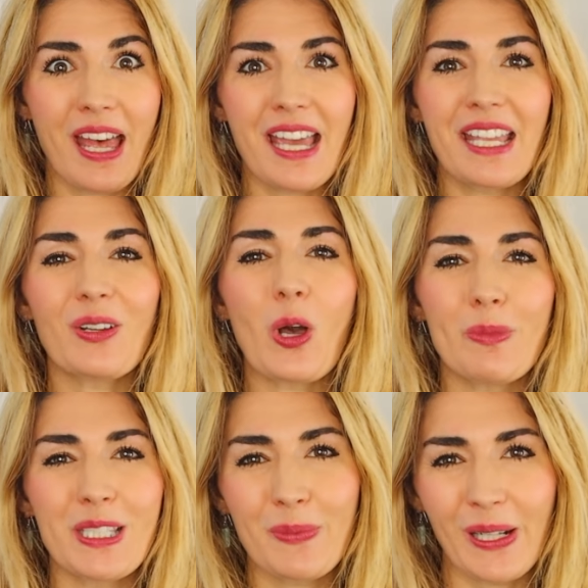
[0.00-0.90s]
that in the
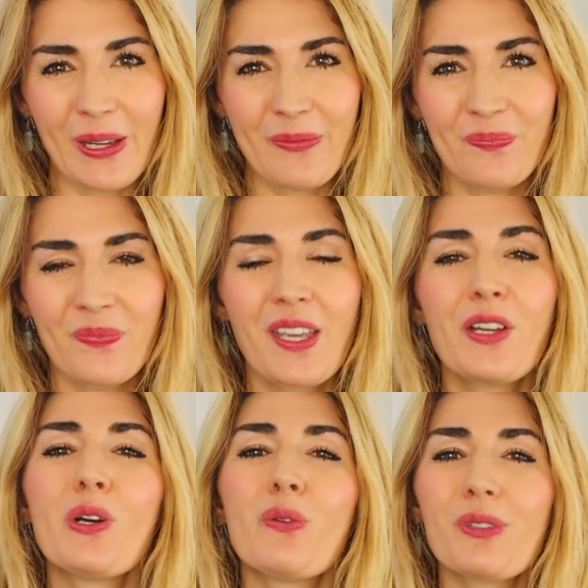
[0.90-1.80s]
comments below.
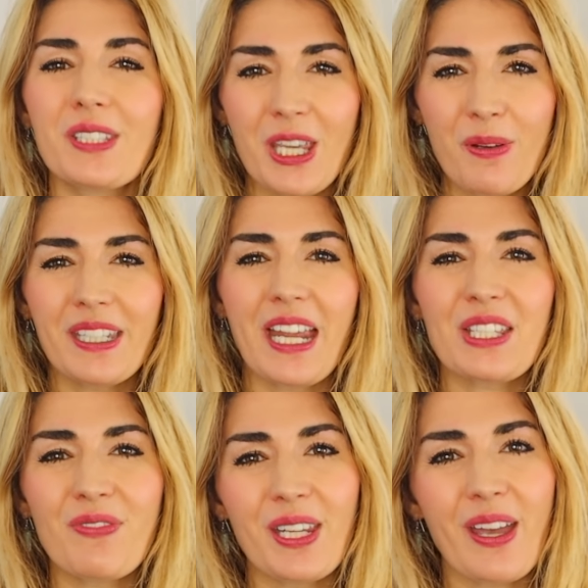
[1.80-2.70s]
We'll see you in the
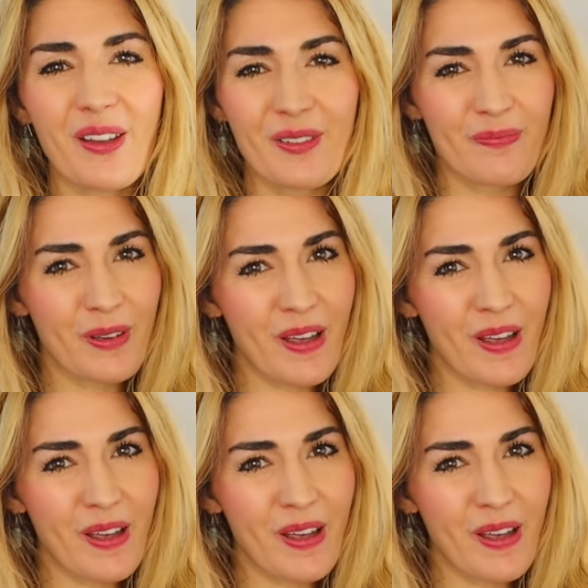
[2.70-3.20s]
next video. Bye